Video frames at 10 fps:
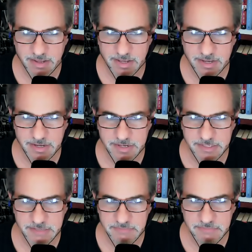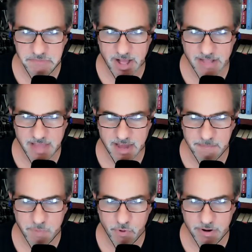is not that
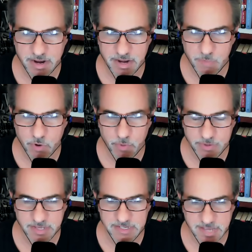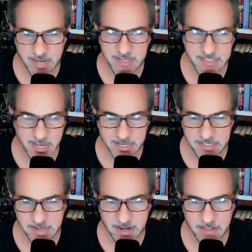important anymore. What they say is, yeah,
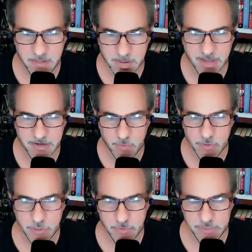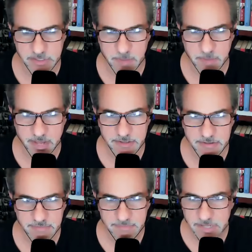he's not in the band. I wish he was in the band.
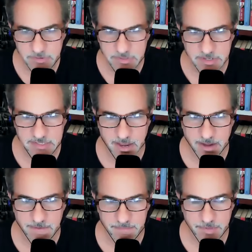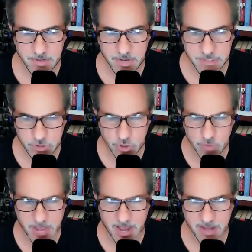That's what they say. It's too
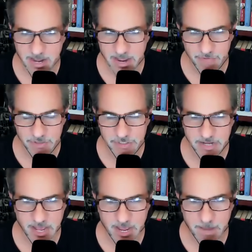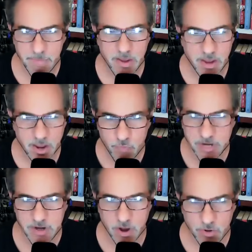bad, even today. And
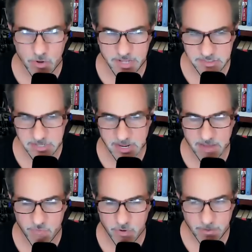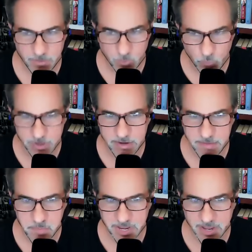we know that Steve
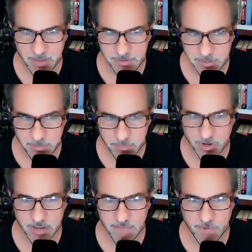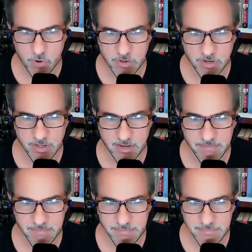wouldn't be able to bring it vocally
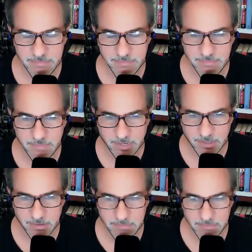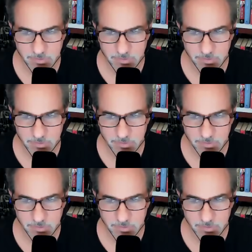in